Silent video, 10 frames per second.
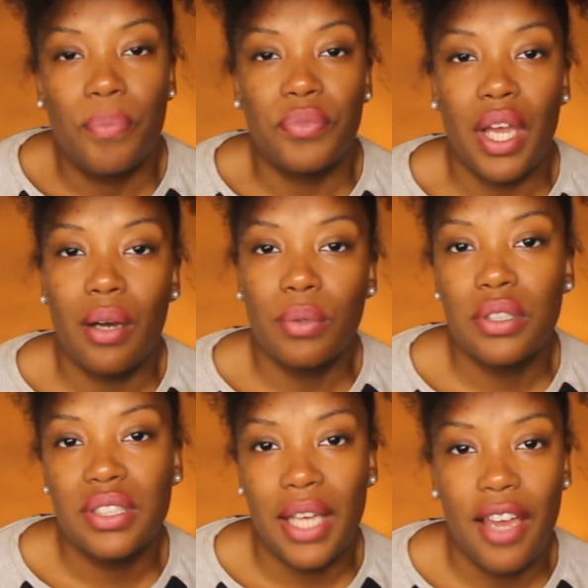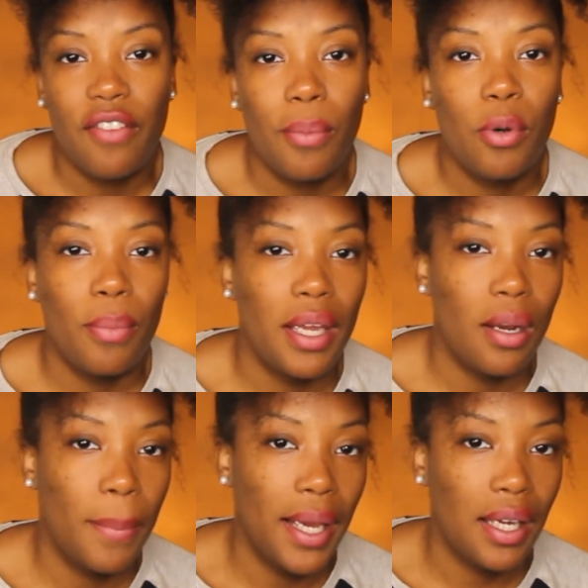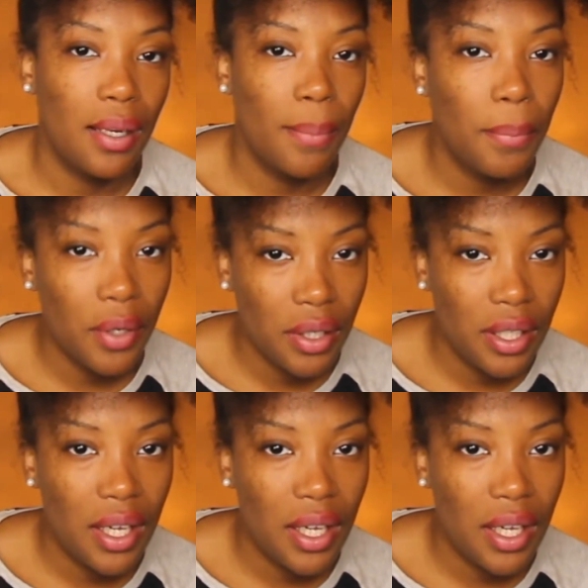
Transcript: Now I will say, if I pull my hair back in a bun,